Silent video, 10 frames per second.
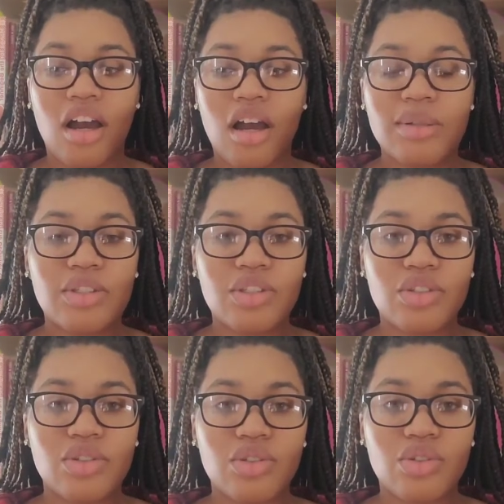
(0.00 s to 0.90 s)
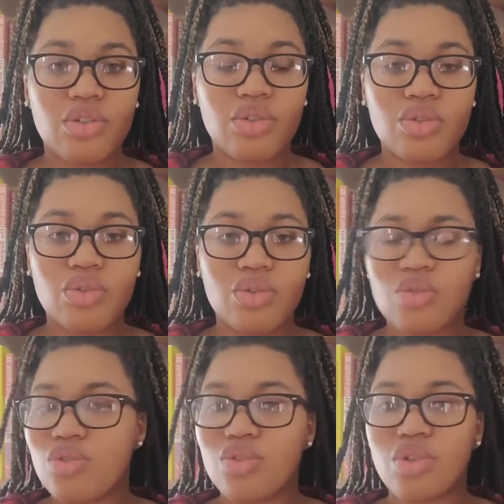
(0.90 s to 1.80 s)
I was just
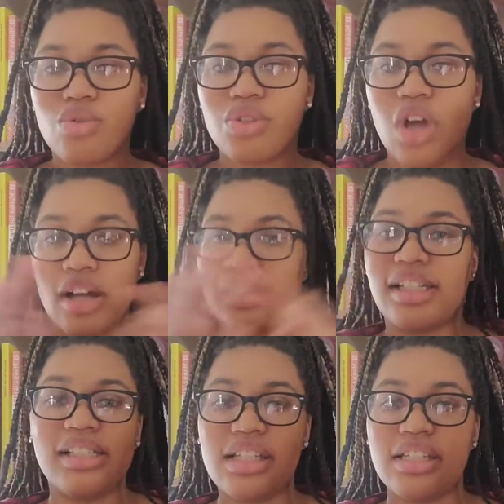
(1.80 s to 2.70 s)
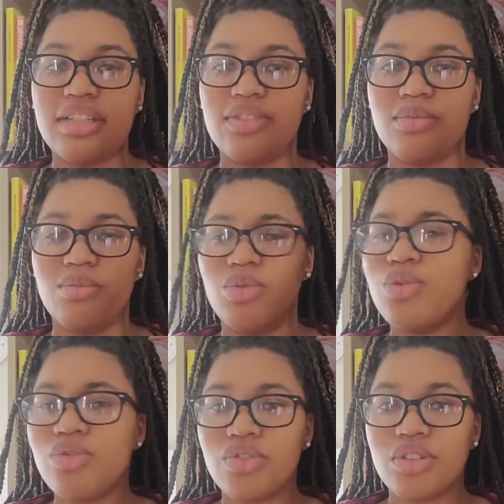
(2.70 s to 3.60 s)
so shocked that I didn't even
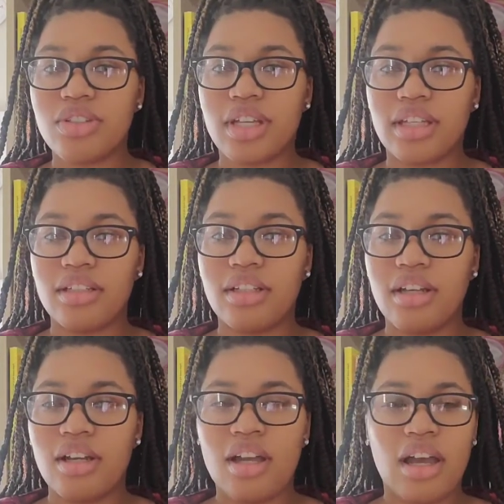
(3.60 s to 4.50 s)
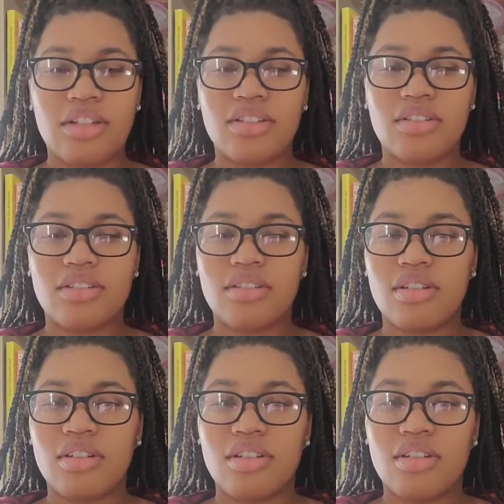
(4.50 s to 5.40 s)
move for a second. I just
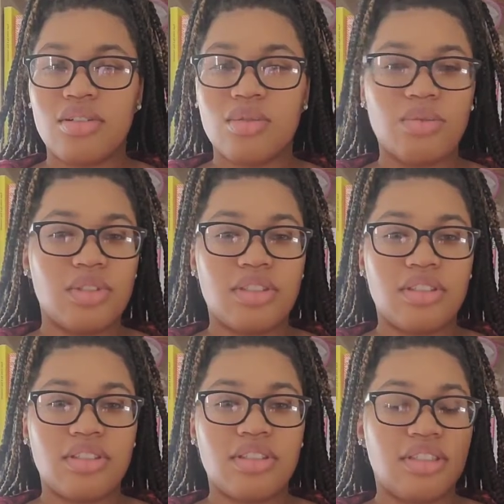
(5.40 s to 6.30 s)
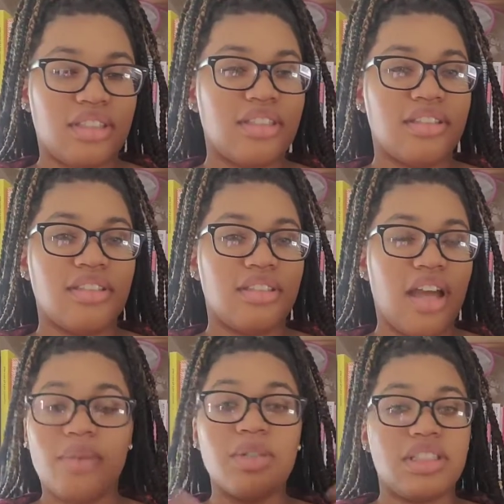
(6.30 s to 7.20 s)
was,
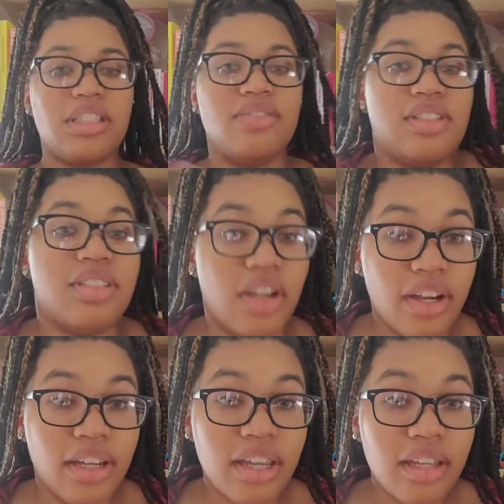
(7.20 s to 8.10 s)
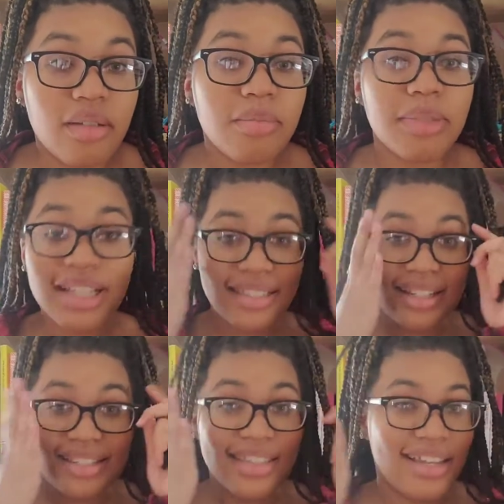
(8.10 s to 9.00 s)
I wasn't even staring at him because, like
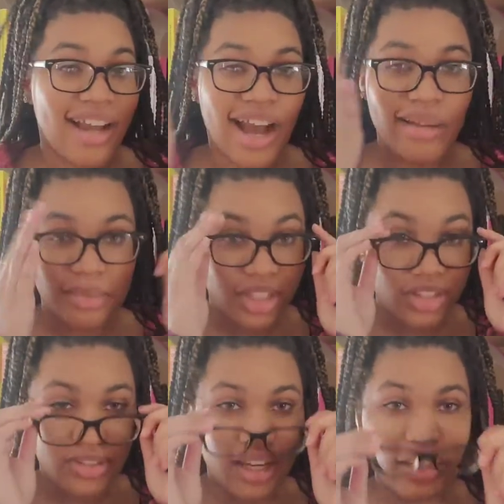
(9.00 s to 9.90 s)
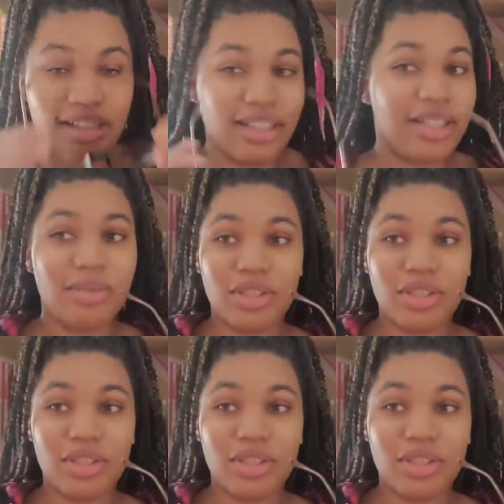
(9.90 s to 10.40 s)
I said, I'm nearsighted and he